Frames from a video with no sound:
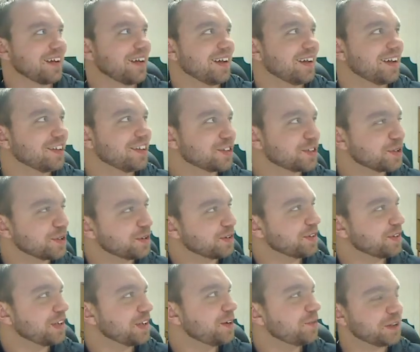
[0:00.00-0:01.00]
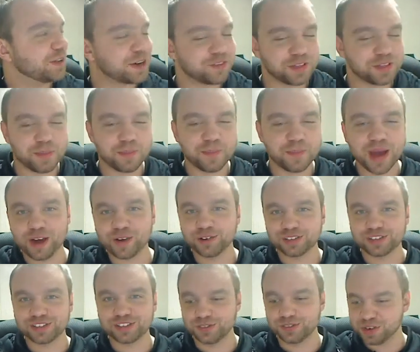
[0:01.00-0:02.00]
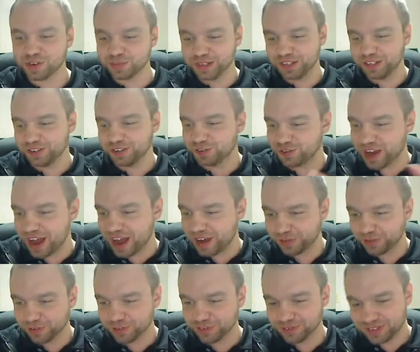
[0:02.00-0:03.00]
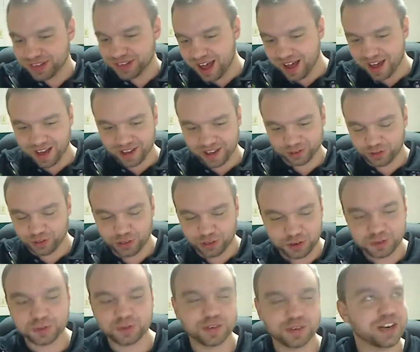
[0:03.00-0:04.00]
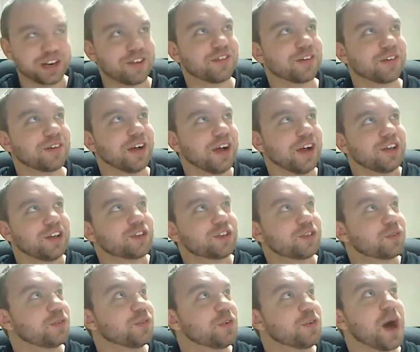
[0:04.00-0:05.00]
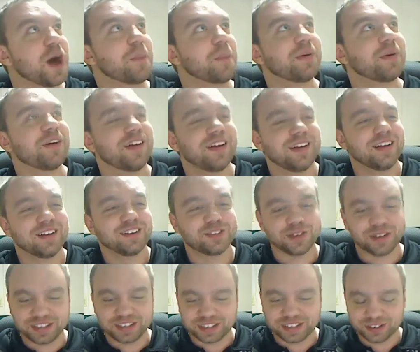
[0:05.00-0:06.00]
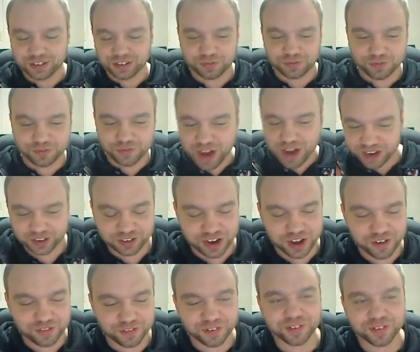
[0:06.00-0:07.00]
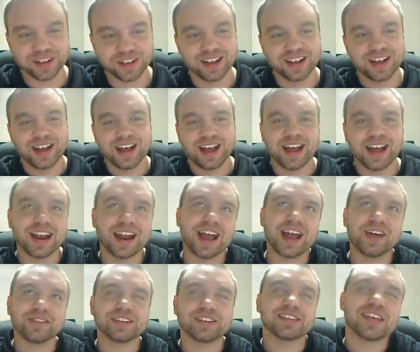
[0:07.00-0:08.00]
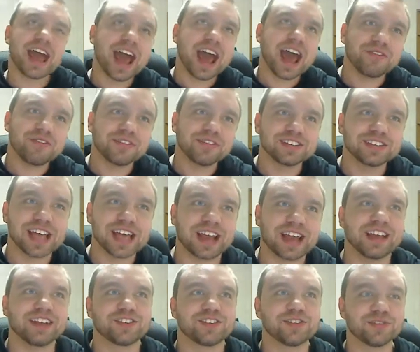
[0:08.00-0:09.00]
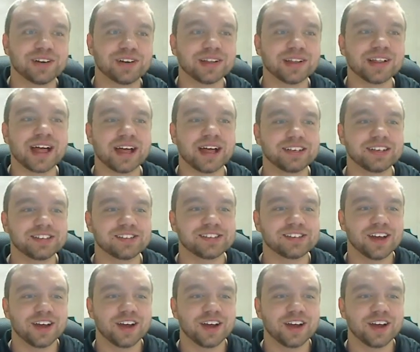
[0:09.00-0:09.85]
Because clearly, whatever the mouse normally travels on or through or whatever screwed up. So I just hear this frantic shuffle, and I have this half a second to realize